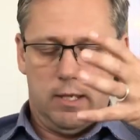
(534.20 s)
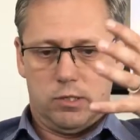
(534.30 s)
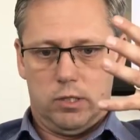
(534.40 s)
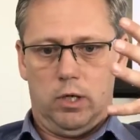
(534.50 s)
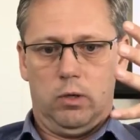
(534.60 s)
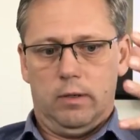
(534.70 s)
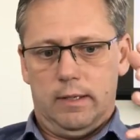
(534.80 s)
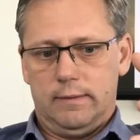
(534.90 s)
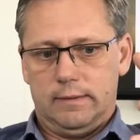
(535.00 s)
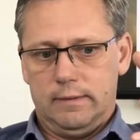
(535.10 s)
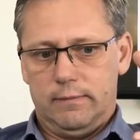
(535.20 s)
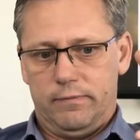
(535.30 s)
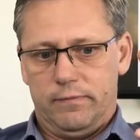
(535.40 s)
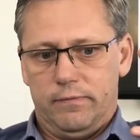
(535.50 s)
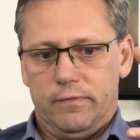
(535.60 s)
So
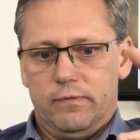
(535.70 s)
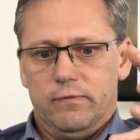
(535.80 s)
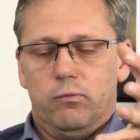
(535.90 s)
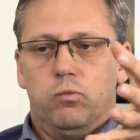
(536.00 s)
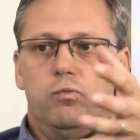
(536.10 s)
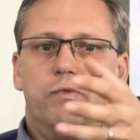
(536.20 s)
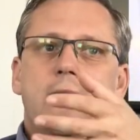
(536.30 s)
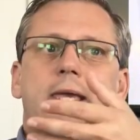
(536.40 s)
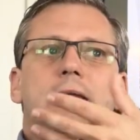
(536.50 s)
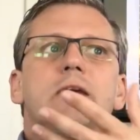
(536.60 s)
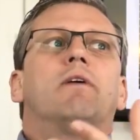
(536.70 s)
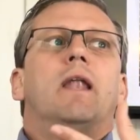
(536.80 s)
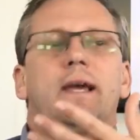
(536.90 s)
they can even,